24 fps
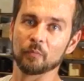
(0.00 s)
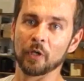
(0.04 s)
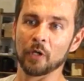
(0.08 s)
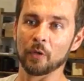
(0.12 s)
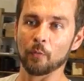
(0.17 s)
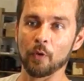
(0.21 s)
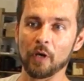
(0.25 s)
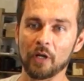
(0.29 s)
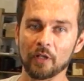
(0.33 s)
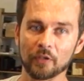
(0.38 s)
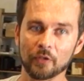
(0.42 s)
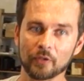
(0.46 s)
But
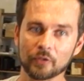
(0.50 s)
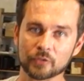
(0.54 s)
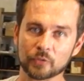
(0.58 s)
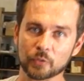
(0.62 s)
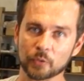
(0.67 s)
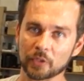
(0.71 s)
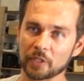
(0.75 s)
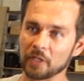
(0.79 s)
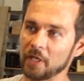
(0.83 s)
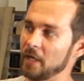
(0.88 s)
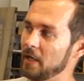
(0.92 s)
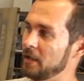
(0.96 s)
while those
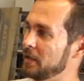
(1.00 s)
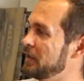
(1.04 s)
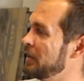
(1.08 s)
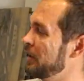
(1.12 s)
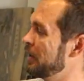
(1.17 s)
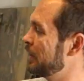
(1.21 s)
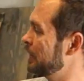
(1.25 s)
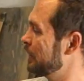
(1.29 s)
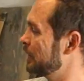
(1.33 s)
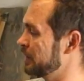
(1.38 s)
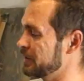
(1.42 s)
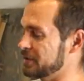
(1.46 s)
were gone,
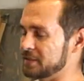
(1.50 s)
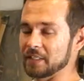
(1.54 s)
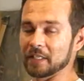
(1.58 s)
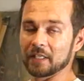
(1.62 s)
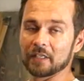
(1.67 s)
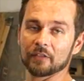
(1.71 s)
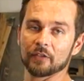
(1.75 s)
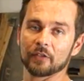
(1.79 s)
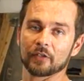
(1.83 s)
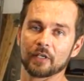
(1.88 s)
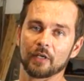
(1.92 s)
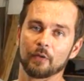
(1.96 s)
let's take
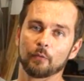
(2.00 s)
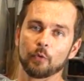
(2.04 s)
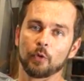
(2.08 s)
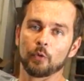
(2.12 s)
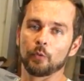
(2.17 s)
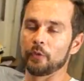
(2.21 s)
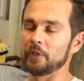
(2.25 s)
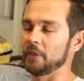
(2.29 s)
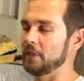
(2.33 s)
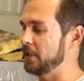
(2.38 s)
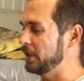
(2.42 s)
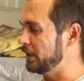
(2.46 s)
a look at what
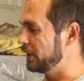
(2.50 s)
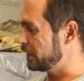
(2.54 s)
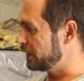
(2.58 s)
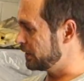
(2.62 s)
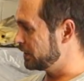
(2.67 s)
we did.